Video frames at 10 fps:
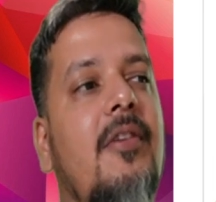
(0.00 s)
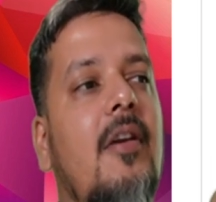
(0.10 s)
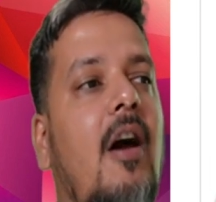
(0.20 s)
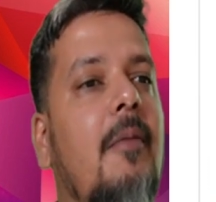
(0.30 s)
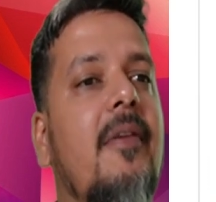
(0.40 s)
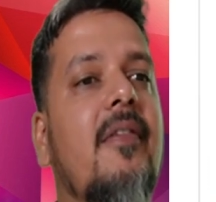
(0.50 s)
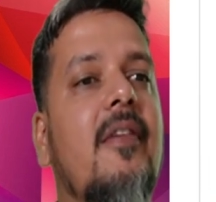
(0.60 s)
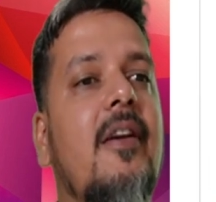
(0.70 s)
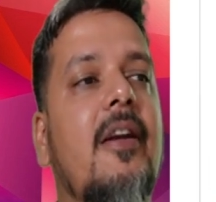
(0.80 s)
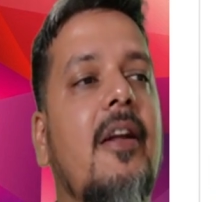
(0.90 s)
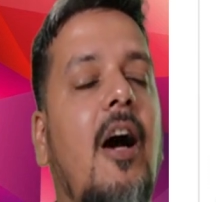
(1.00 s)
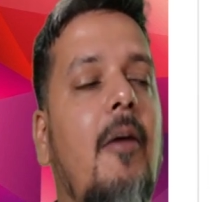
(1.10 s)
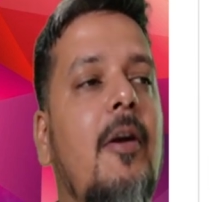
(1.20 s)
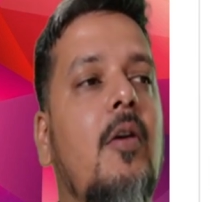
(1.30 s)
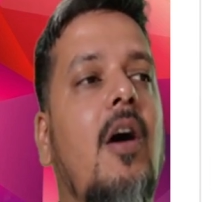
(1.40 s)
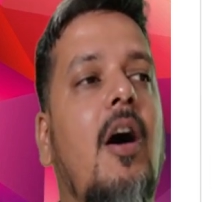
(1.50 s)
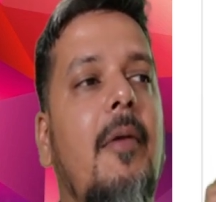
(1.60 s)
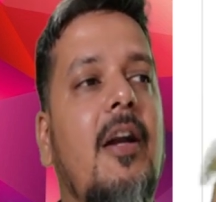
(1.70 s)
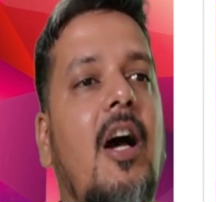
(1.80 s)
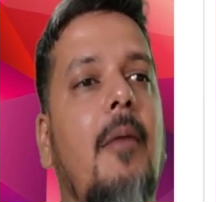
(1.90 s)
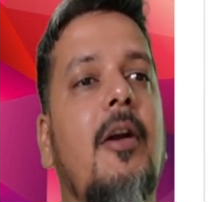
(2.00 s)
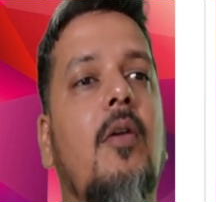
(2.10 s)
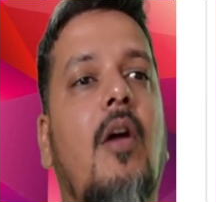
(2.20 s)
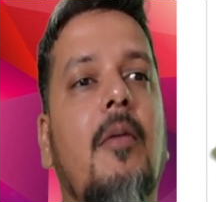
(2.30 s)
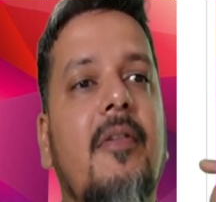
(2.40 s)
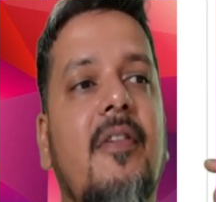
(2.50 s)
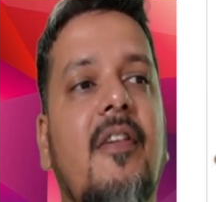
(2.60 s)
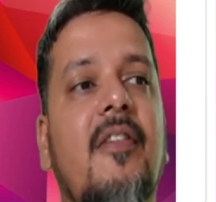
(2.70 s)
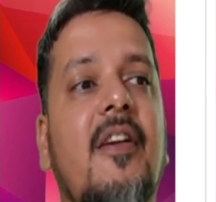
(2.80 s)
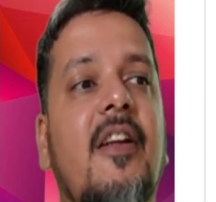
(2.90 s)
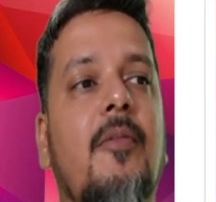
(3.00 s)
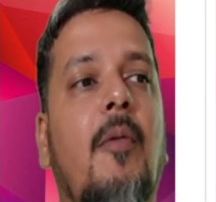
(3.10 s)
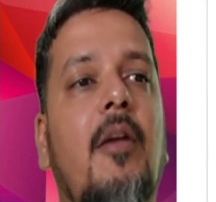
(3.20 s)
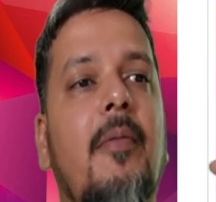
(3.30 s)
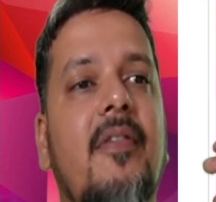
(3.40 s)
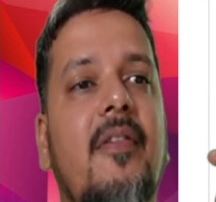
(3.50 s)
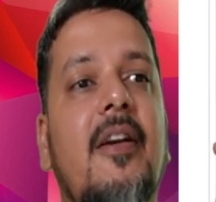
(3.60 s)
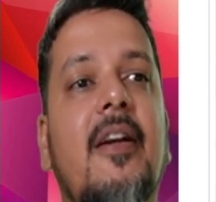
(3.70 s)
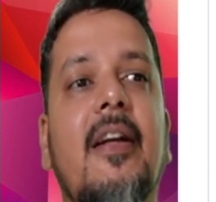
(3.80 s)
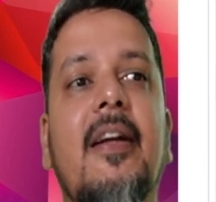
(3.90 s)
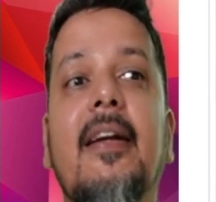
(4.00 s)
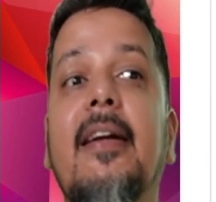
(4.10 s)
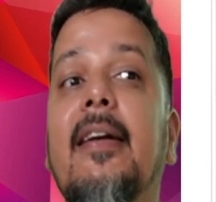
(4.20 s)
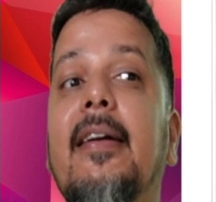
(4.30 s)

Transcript: non-business entity, government to government, government to non-business entity, small business entity,